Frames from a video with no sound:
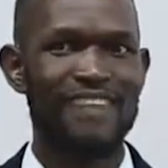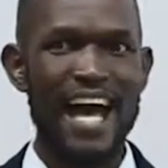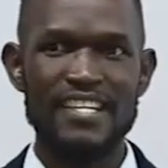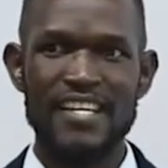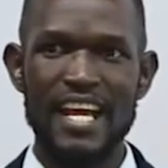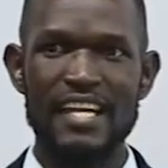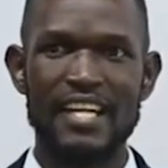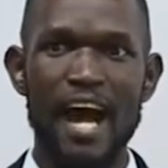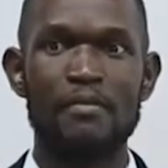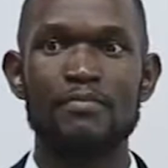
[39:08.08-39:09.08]
Ask
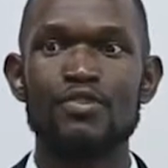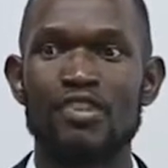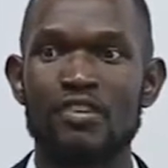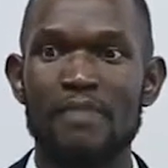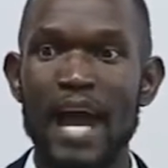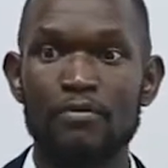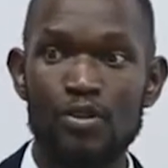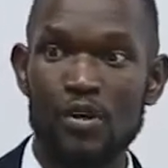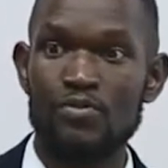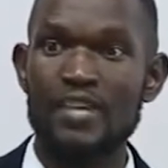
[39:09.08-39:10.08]
again, how many books are in the Bible?
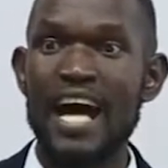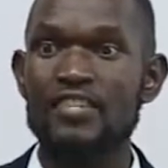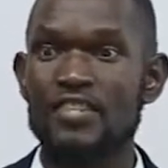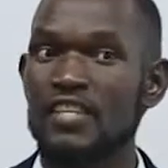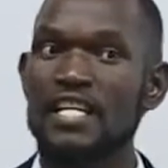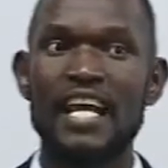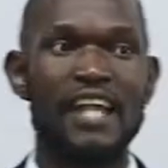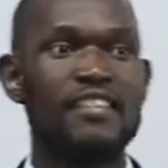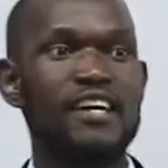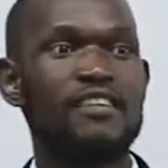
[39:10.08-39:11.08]
No one could answer.
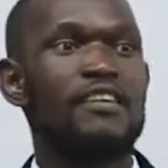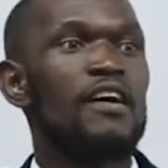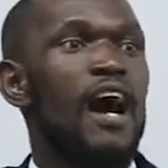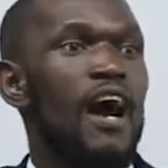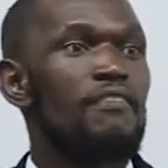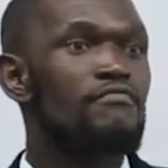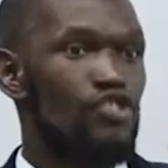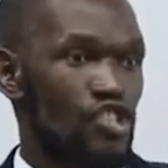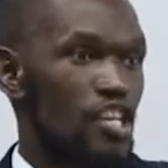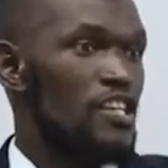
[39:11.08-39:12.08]
And then
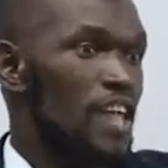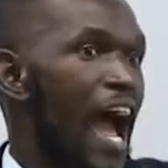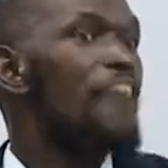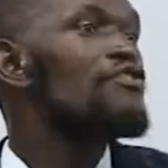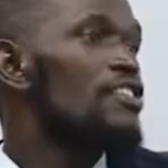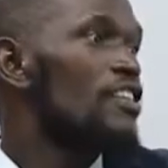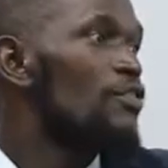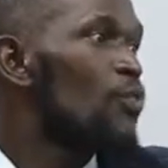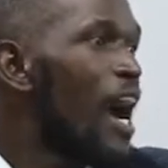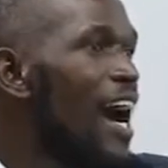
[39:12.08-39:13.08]
certain after
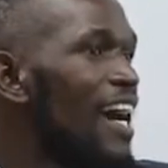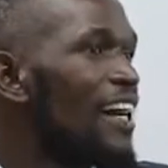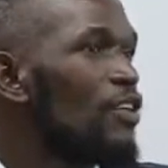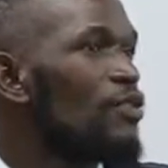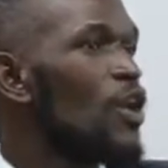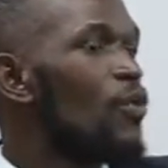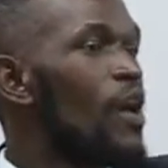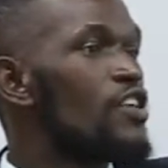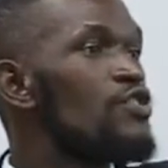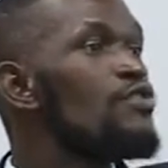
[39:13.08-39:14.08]
a while,
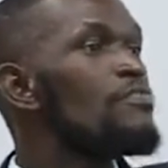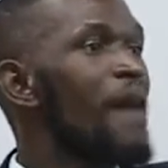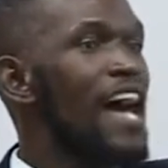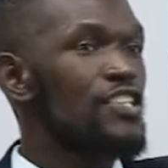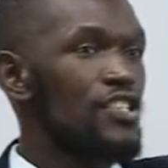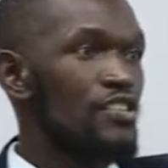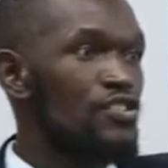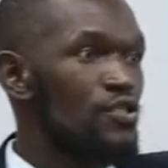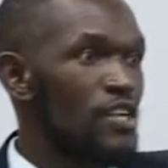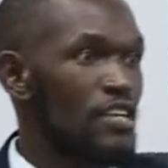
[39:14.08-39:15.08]
one youth pastor
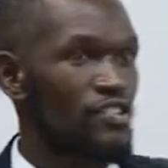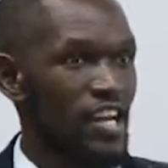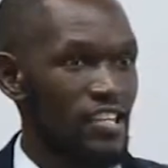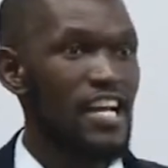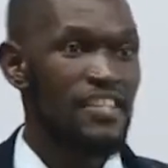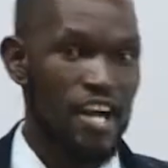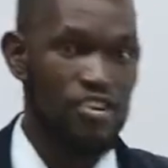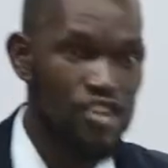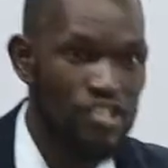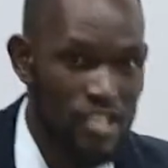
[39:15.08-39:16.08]
stood and says, There
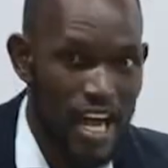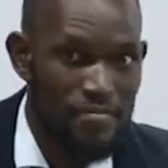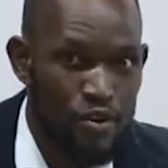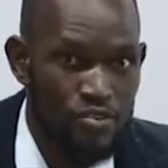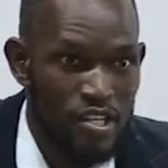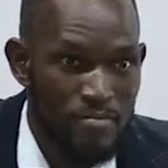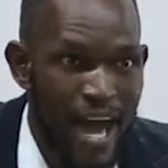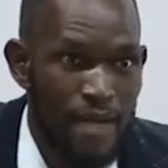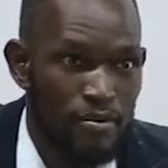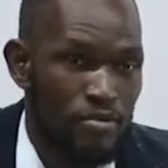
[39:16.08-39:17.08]
are 69 books in the
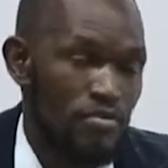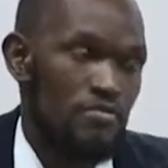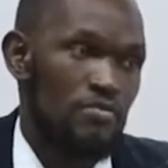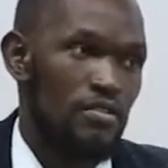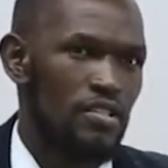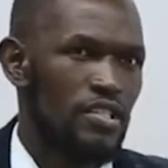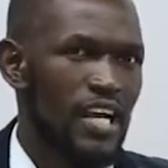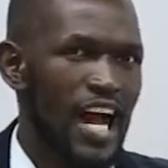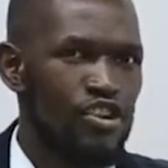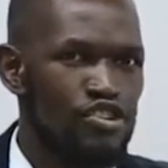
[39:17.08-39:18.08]
Bible. It's
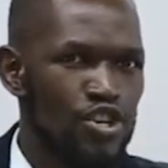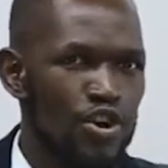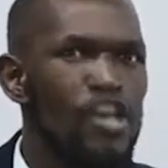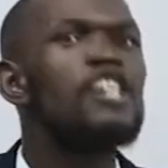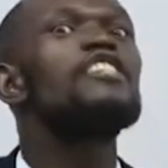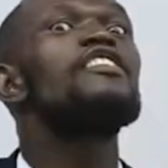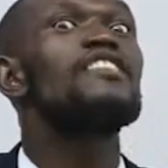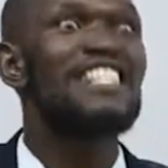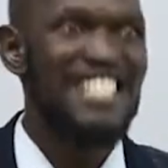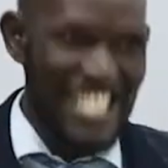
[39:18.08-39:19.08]
like, Are you sure? He
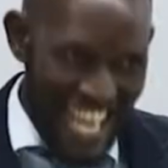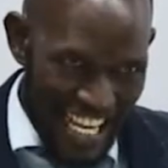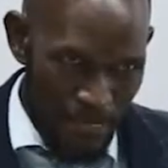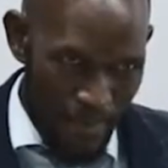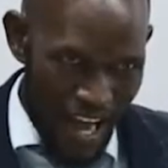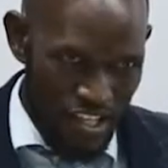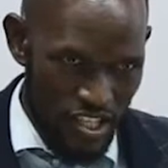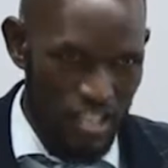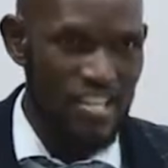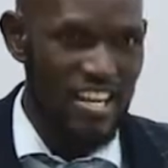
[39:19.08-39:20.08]
said, Yes,
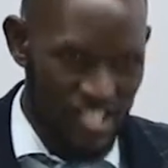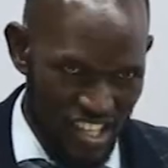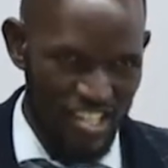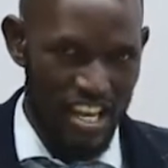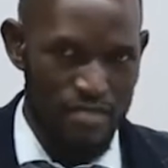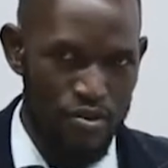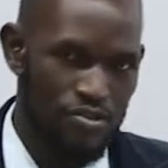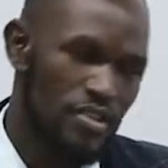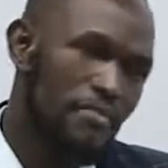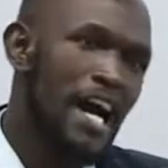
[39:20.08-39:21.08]
Pastor, there are 69
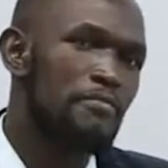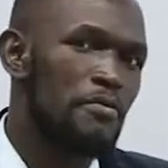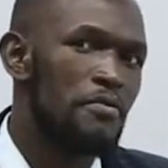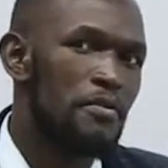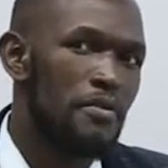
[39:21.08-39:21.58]
books in the Bible.